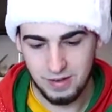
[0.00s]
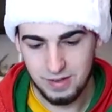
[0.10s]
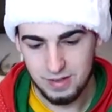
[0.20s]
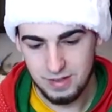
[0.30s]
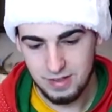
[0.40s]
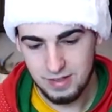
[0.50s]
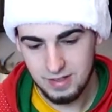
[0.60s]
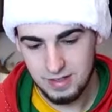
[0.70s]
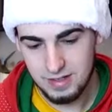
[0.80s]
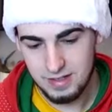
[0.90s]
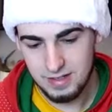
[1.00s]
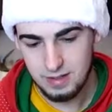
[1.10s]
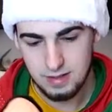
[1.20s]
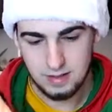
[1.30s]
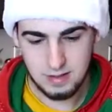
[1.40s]

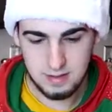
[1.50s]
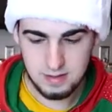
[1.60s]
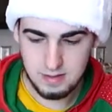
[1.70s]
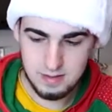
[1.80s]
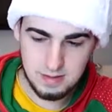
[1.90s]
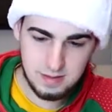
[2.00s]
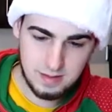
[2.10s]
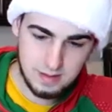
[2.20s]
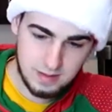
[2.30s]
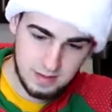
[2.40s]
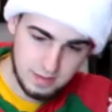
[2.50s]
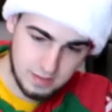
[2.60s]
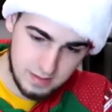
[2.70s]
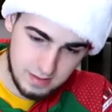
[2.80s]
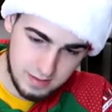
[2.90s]

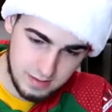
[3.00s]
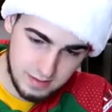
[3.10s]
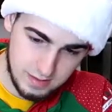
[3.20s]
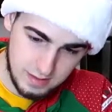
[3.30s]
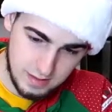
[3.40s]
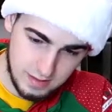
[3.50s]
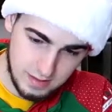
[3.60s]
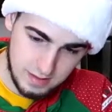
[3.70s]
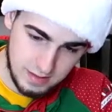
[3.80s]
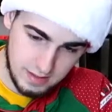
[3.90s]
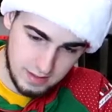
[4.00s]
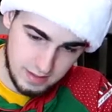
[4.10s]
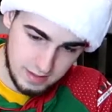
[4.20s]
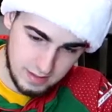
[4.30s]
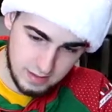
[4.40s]
[no speech]